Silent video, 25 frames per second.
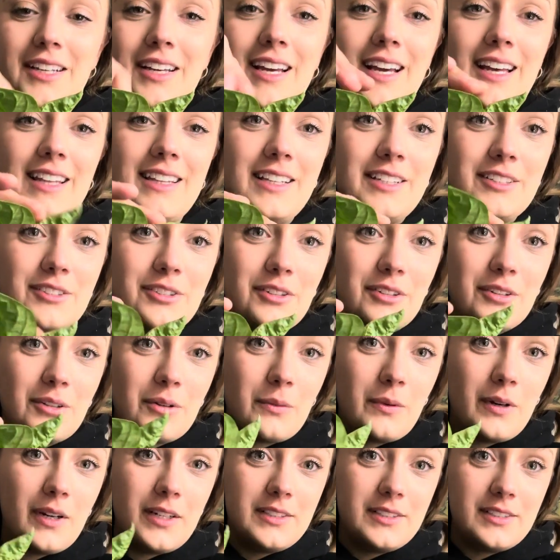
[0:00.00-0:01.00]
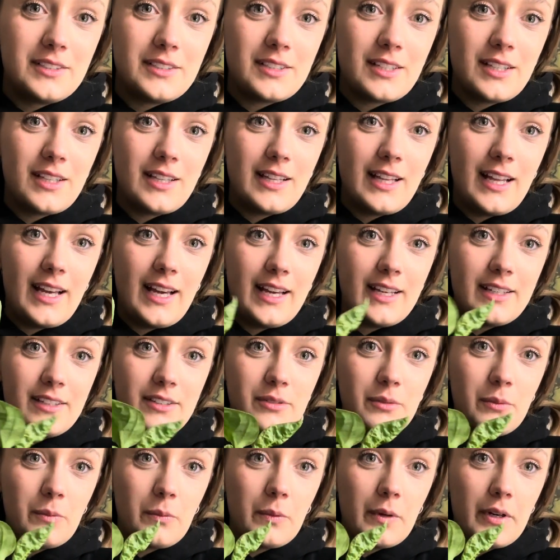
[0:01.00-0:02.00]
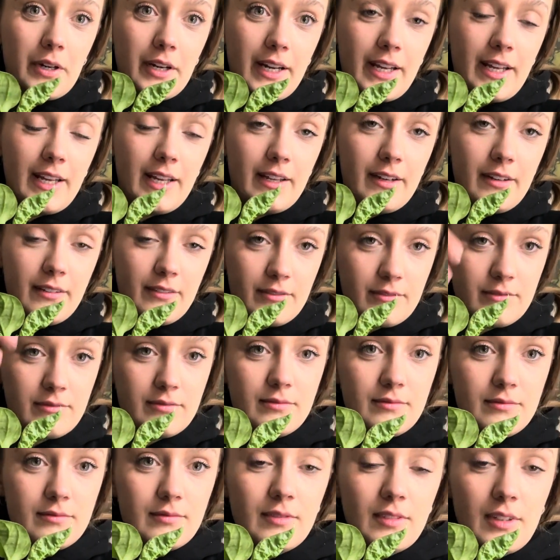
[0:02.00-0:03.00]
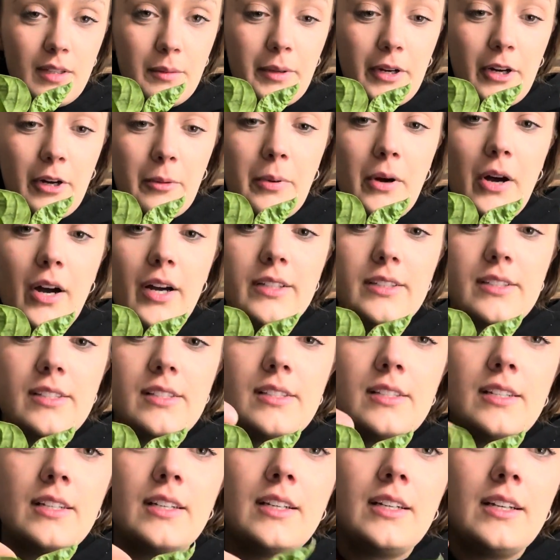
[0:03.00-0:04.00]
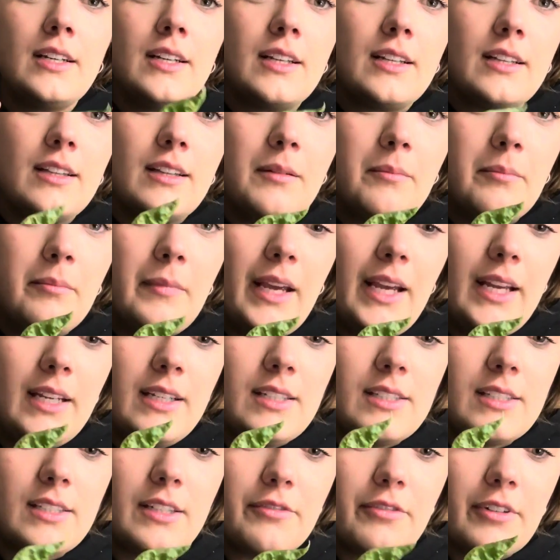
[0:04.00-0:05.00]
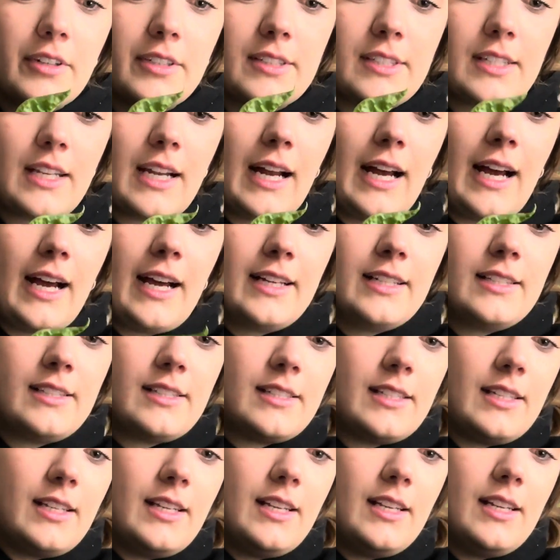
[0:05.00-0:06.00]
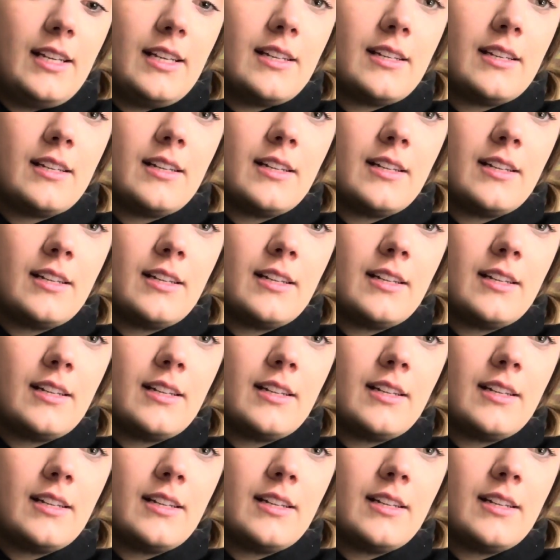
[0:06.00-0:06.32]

And these are the ones that were in the bigger pots. The main difference that I see